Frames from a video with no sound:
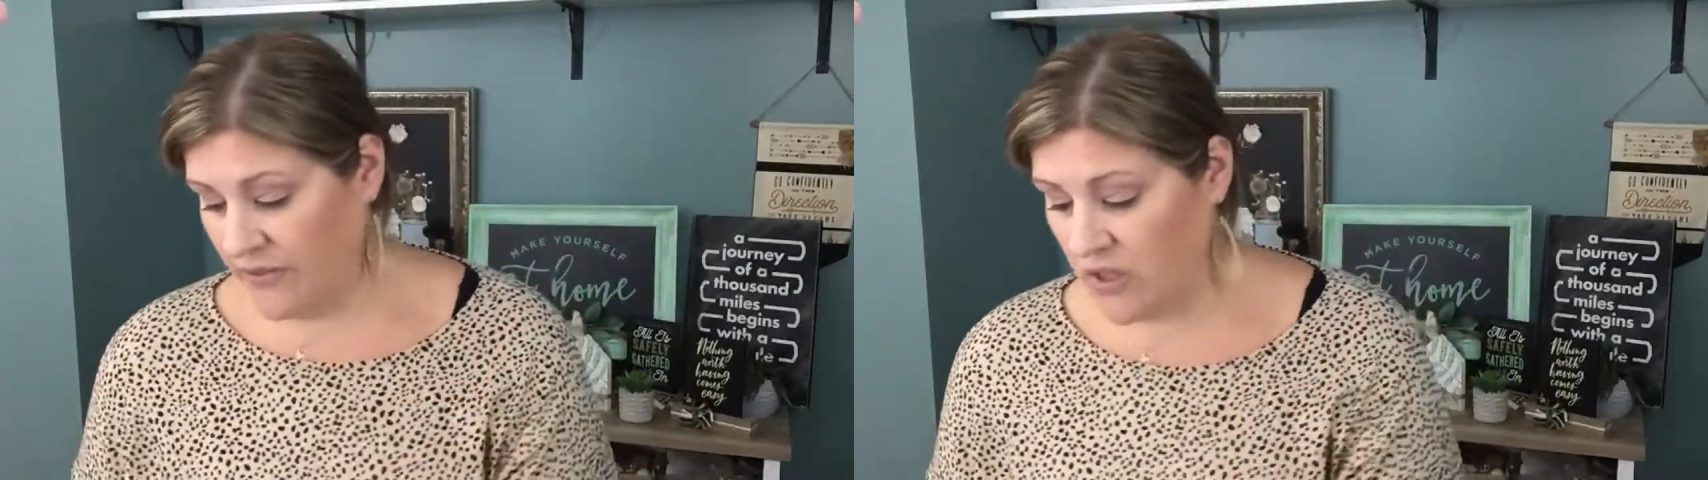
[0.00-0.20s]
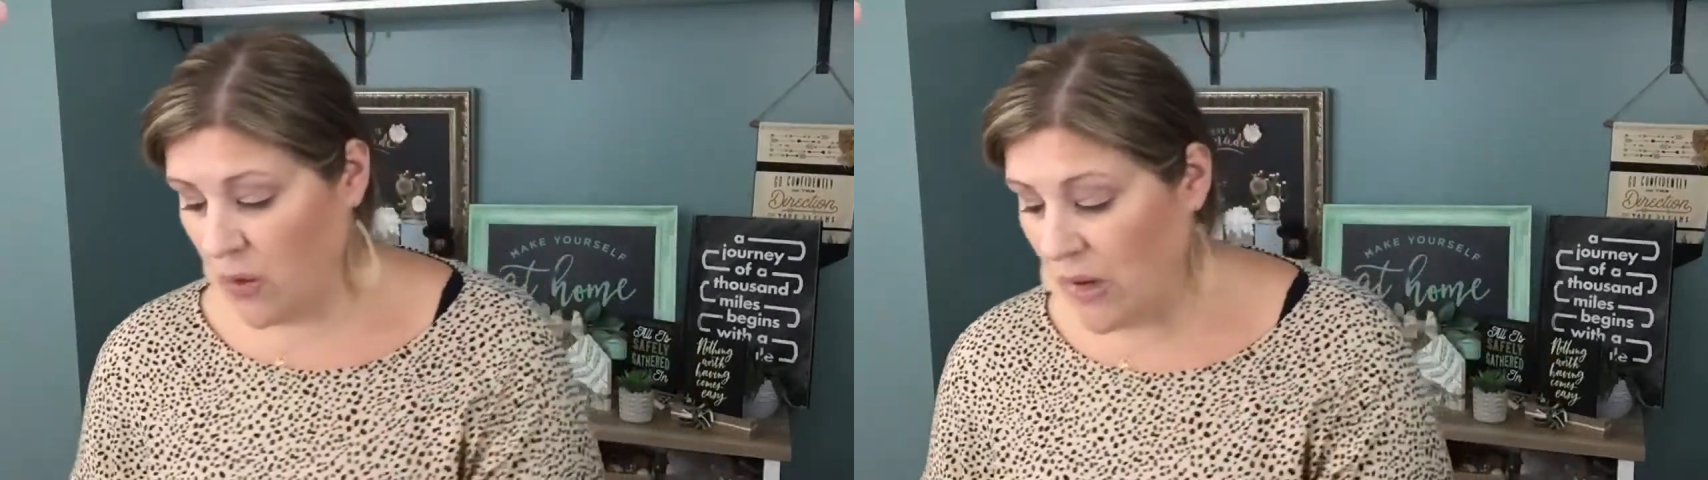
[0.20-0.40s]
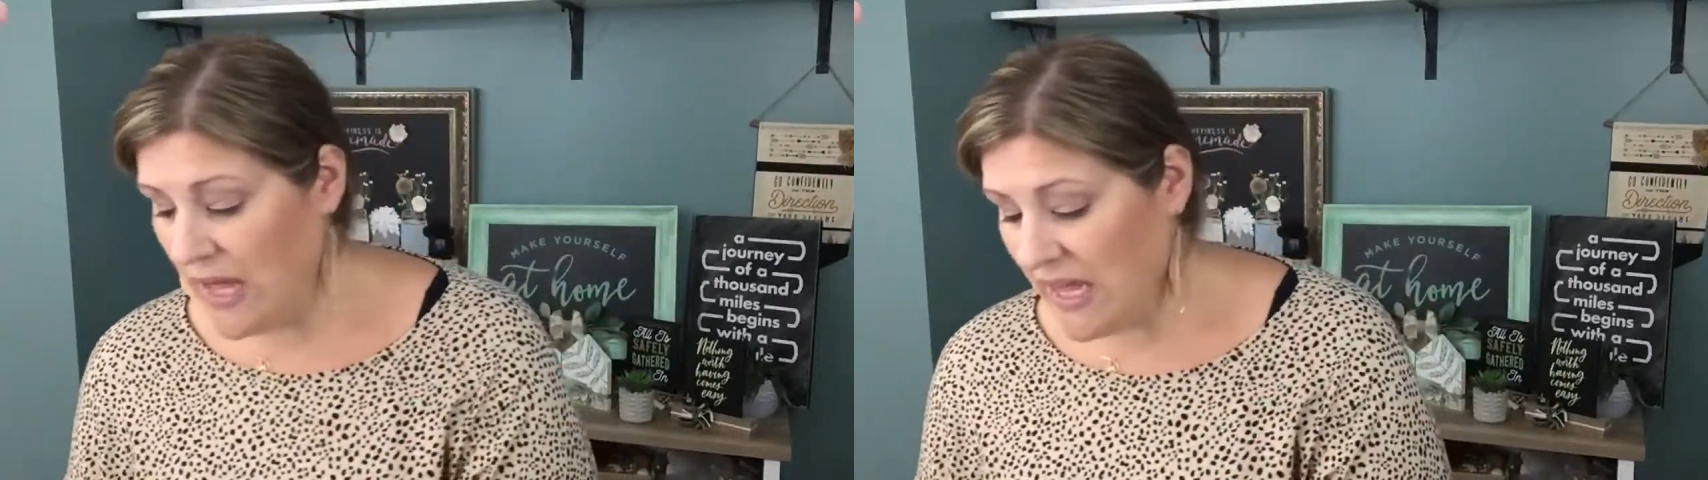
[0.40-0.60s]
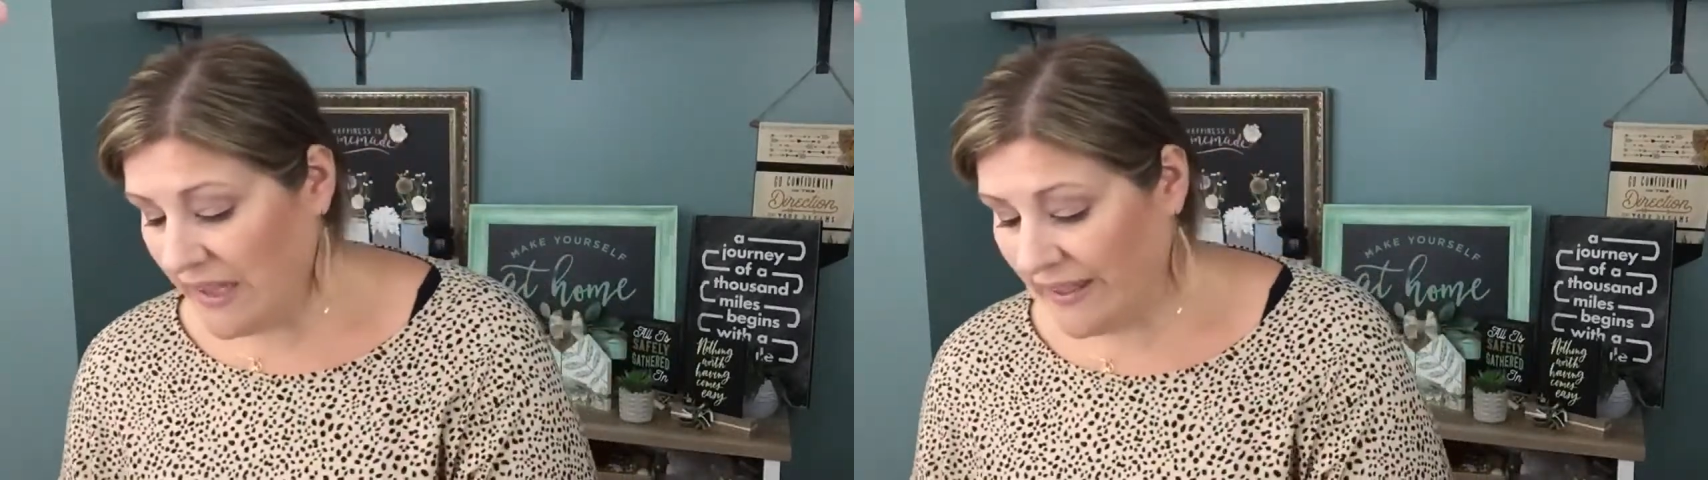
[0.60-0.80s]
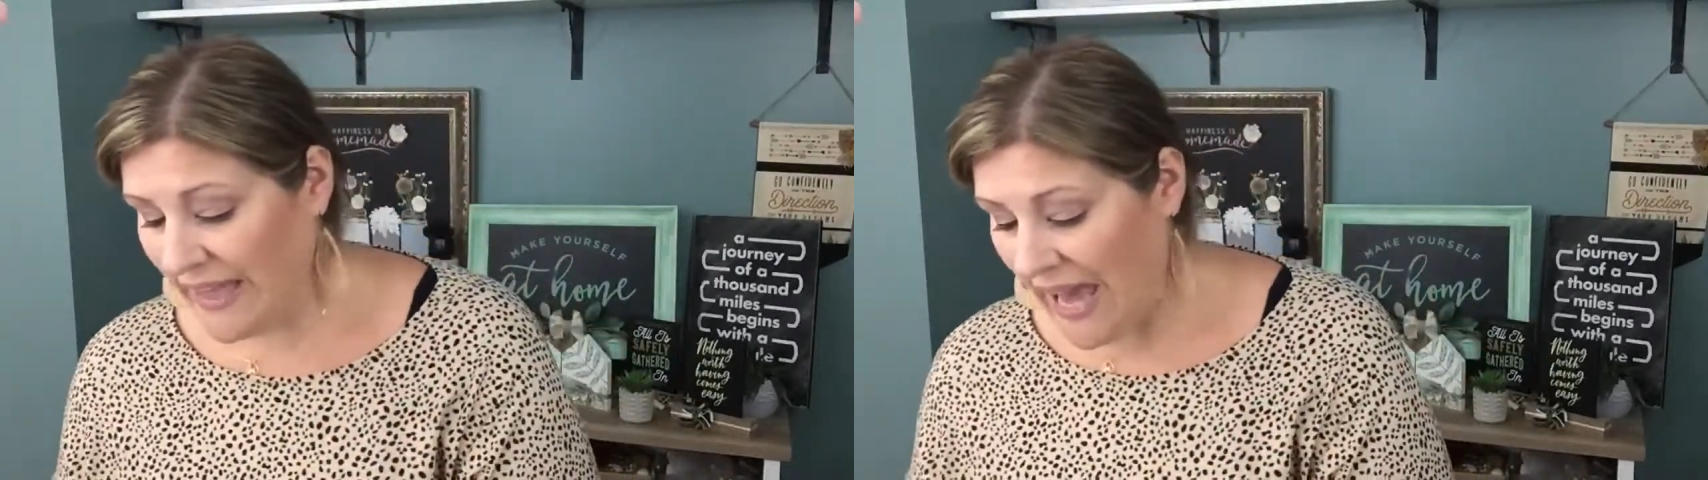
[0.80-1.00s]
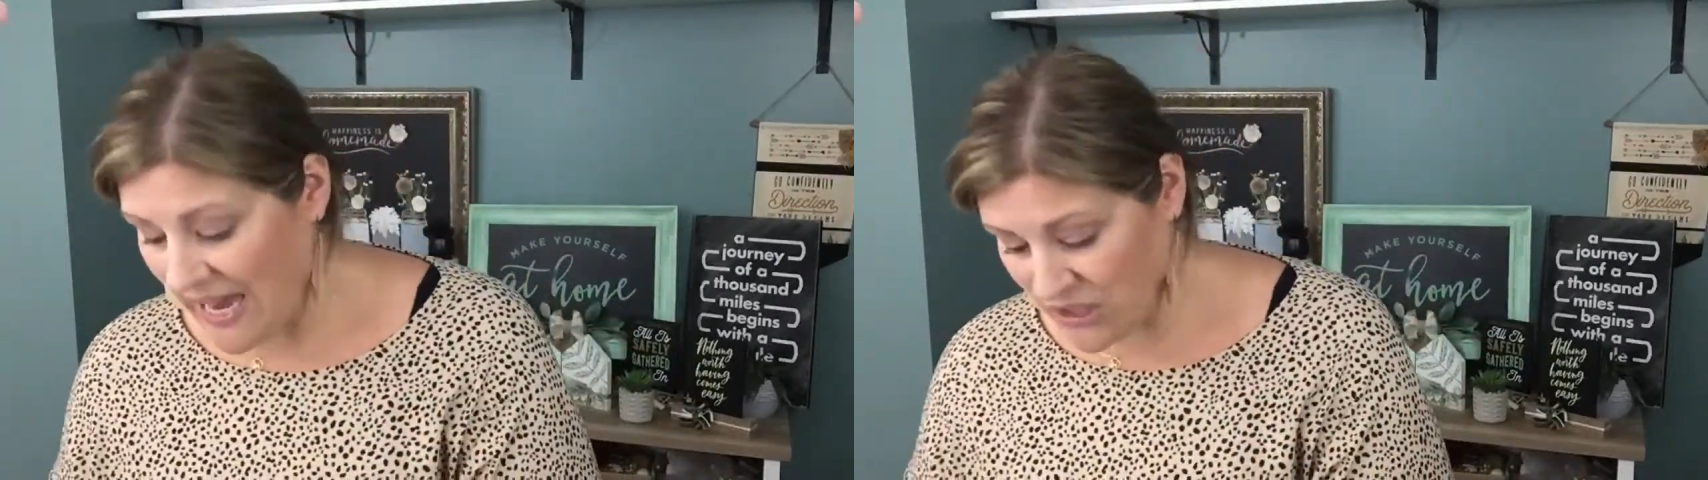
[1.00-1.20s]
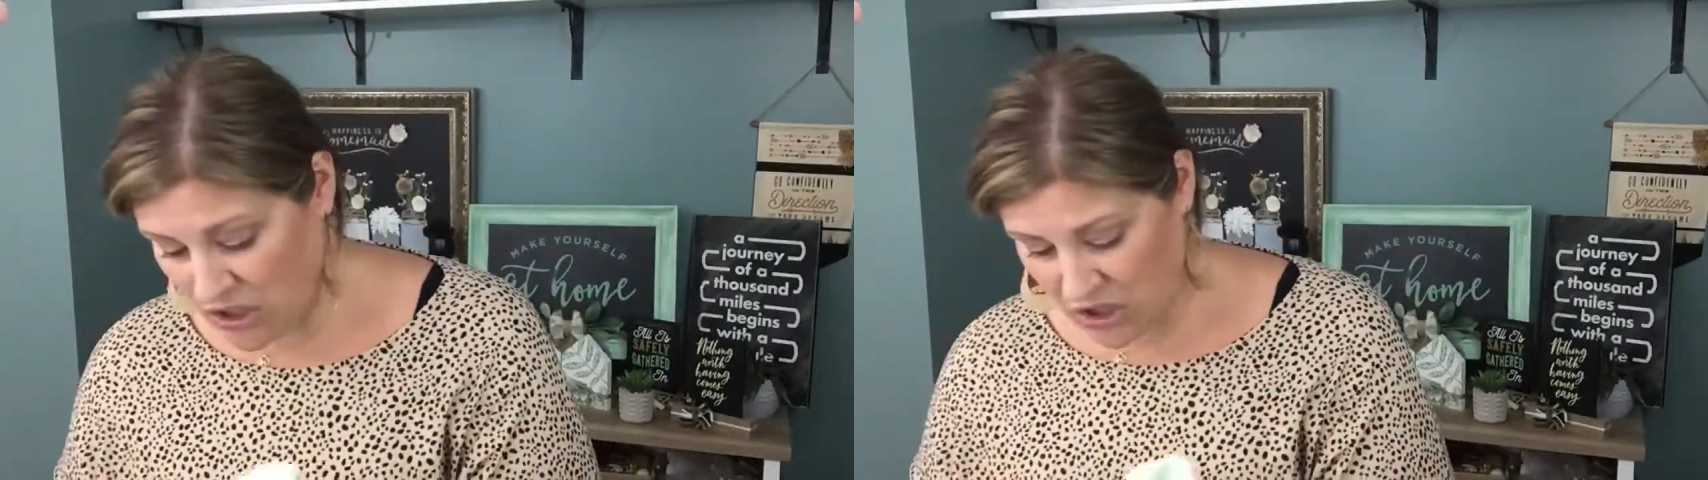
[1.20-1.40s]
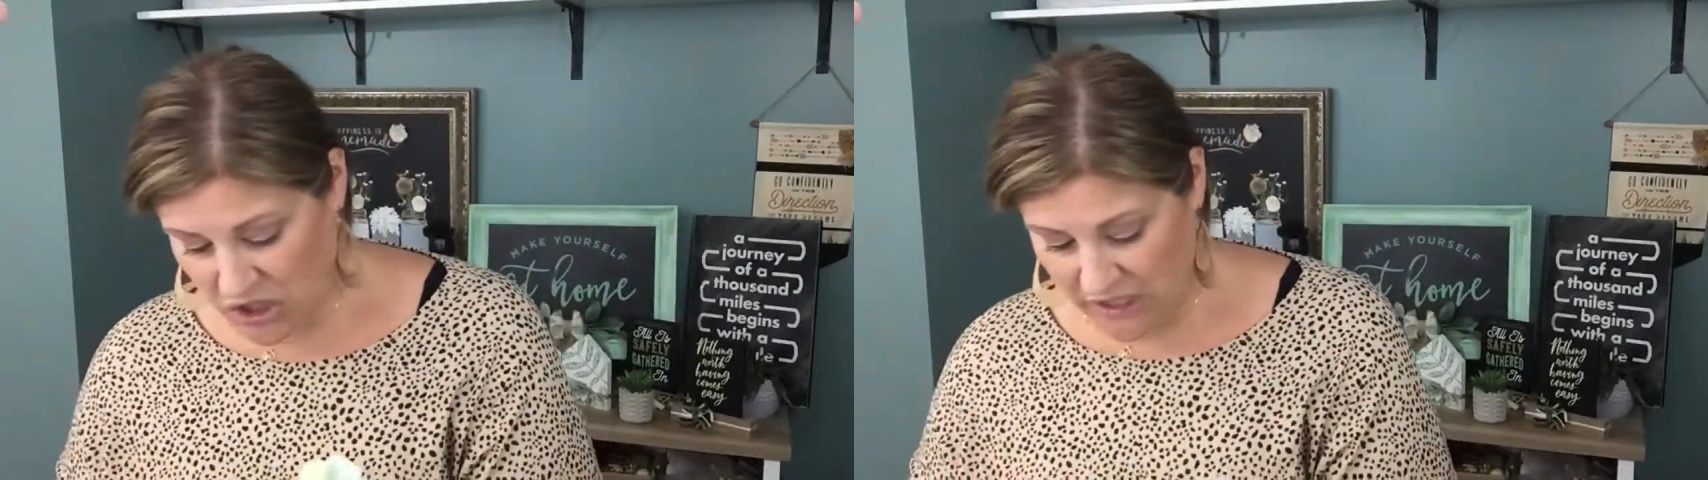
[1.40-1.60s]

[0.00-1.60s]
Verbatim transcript: So last